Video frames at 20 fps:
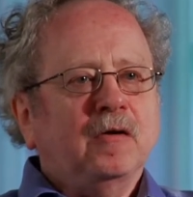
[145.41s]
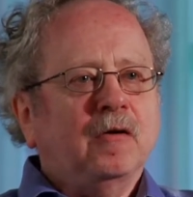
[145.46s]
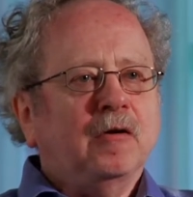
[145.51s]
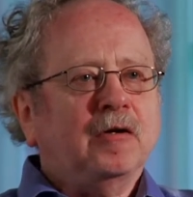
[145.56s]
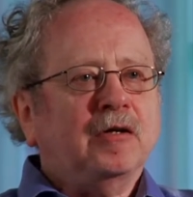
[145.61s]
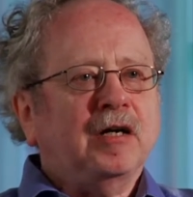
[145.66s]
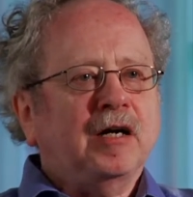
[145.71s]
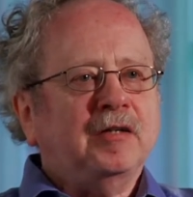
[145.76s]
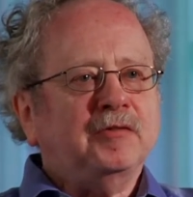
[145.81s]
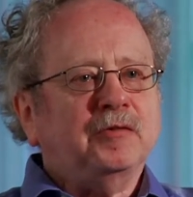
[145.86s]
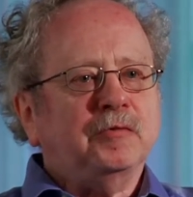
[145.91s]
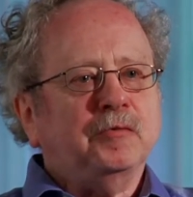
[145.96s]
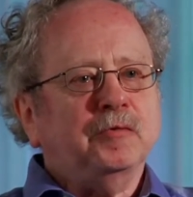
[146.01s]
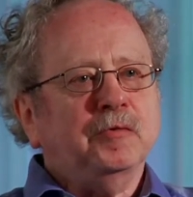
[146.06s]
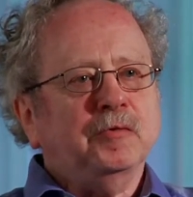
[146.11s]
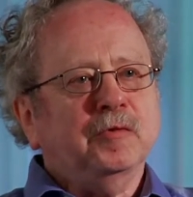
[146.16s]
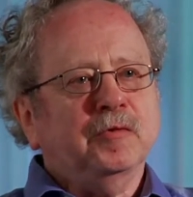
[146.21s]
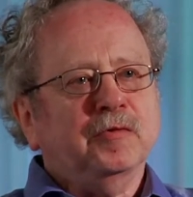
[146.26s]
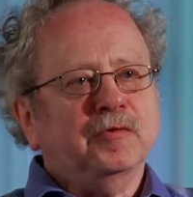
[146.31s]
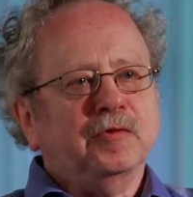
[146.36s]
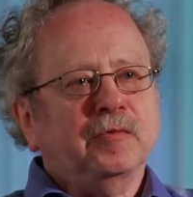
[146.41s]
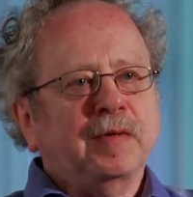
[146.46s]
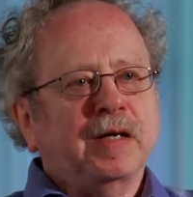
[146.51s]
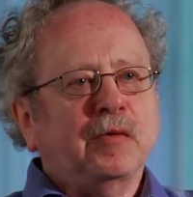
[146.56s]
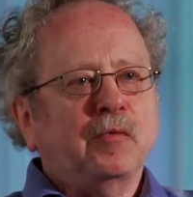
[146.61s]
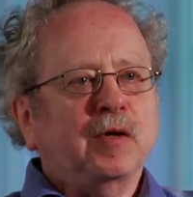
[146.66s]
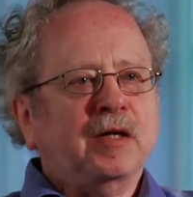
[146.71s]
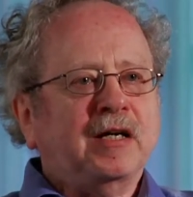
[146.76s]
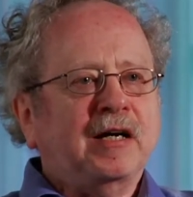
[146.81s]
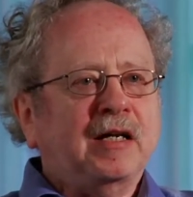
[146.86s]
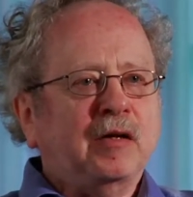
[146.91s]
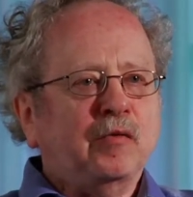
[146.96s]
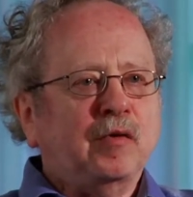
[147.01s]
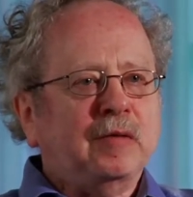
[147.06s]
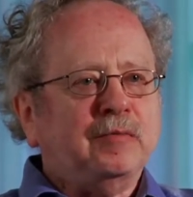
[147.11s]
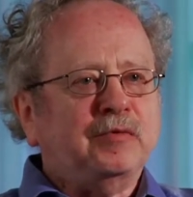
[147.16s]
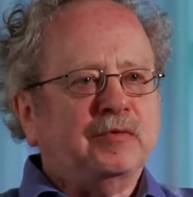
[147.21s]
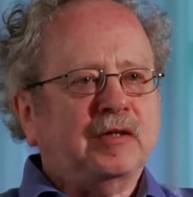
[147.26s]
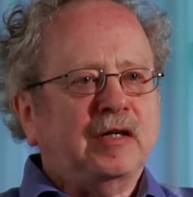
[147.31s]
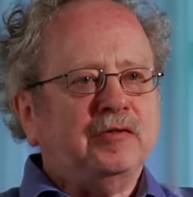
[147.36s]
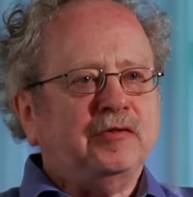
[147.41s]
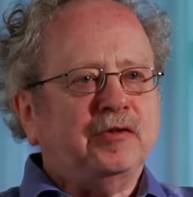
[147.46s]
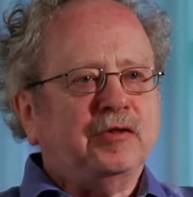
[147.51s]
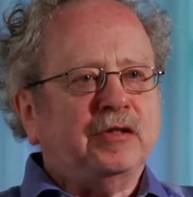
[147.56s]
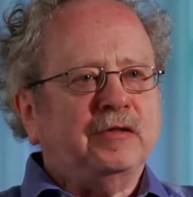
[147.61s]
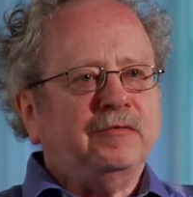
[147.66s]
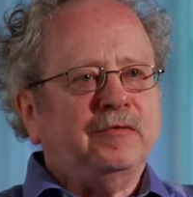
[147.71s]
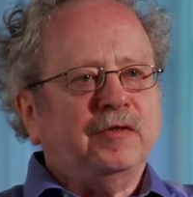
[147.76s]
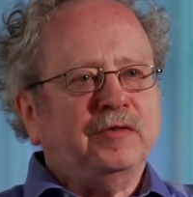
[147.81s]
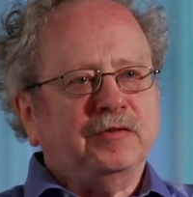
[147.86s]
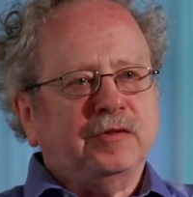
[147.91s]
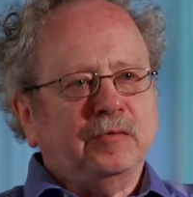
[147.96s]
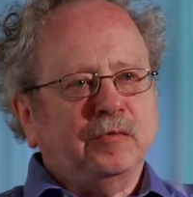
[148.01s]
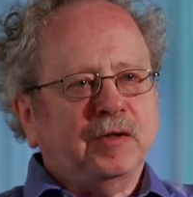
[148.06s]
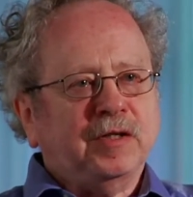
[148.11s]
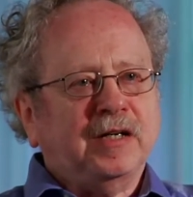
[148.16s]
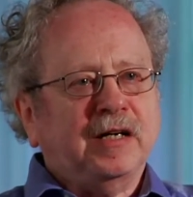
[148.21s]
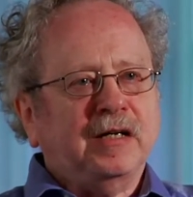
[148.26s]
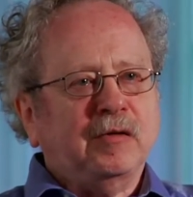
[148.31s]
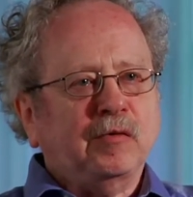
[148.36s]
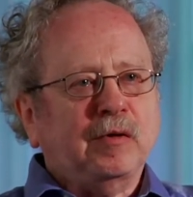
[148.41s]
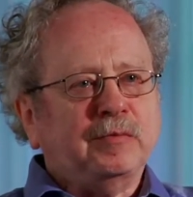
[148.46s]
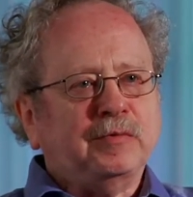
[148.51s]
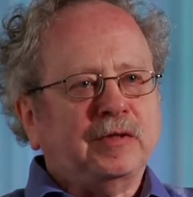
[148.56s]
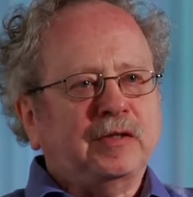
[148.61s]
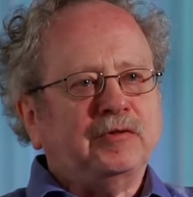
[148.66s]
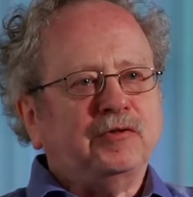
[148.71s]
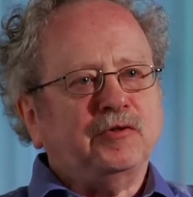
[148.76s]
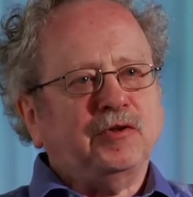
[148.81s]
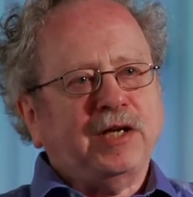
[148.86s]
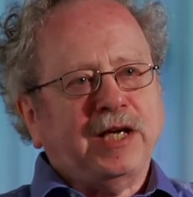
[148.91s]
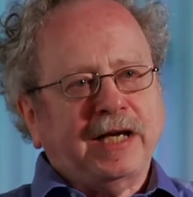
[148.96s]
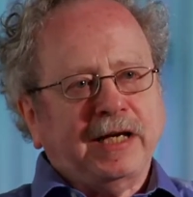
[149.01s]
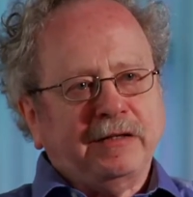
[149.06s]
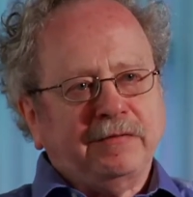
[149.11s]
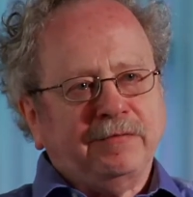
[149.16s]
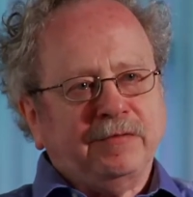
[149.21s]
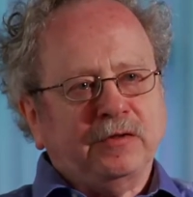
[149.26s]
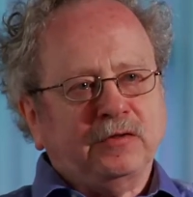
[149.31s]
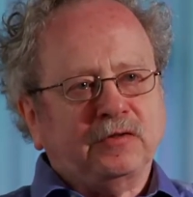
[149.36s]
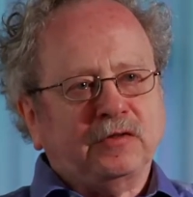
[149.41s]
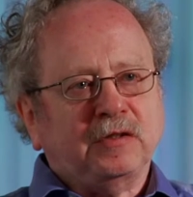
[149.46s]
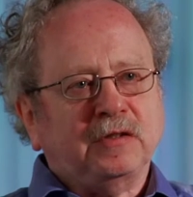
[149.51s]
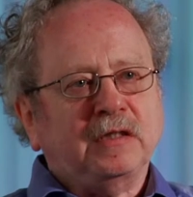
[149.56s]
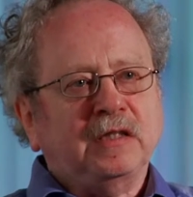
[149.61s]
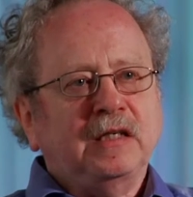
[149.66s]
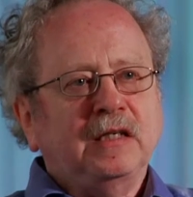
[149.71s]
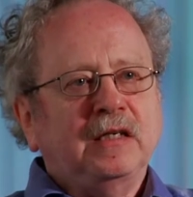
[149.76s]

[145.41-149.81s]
all kinds of rules about what kind of websites you can visit, what kind of websites you can't visit.